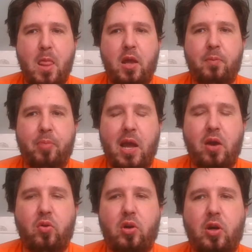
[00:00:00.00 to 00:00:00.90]
and
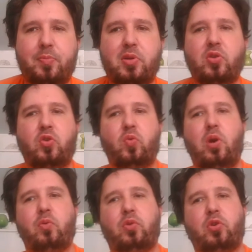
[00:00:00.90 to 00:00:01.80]
power ups as you
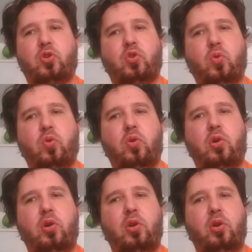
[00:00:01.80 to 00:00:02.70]
want with your
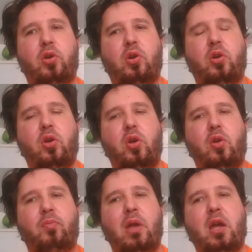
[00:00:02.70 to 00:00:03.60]
sword, your
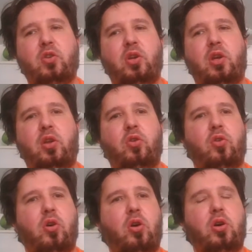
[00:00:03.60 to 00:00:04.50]
magic, and
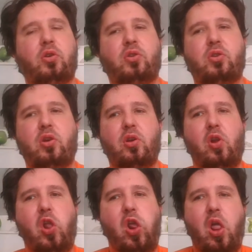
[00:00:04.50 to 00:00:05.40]
your hearts.
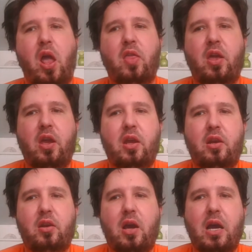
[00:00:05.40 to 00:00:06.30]
And
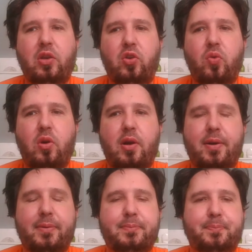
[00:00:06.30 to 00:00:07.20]
then I do
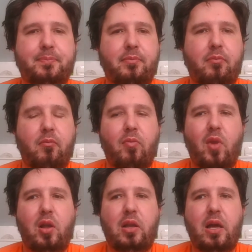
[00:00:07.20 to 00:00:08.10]
a
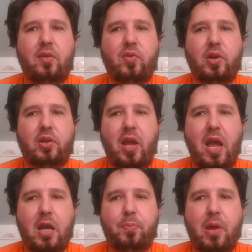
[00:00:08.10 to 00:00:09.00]
lot of
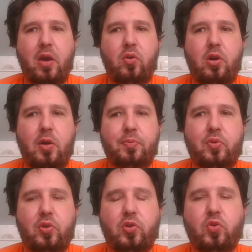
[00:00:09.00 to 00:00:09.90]
attack power ups
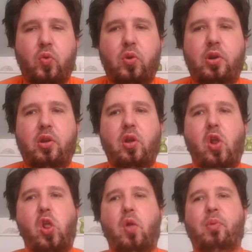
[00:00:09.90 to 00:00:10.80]
to sword
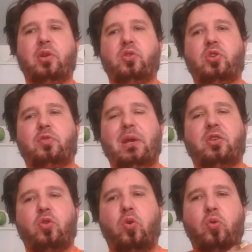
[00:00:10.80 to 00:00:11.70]
because it just
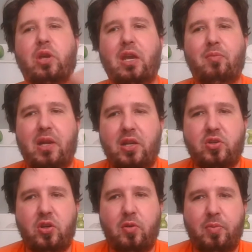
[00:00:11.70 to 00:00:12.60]
makes the whole game
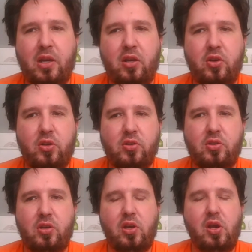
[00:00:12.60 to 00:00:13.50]
easier
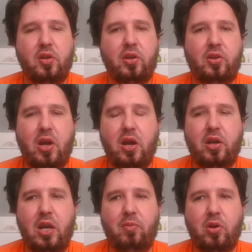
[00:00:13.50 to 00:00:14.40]
because the entire
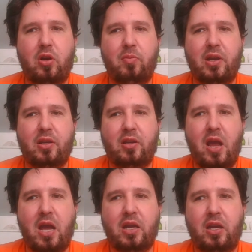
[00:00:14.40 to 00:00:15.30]
game you're going to be
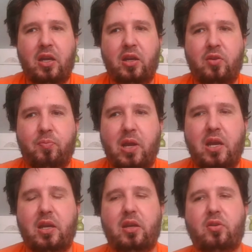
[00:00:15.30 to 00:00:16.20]
attacking the
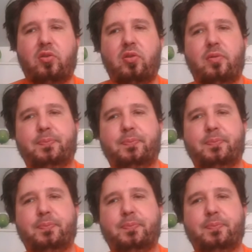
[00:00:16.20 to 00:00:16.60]
baddies.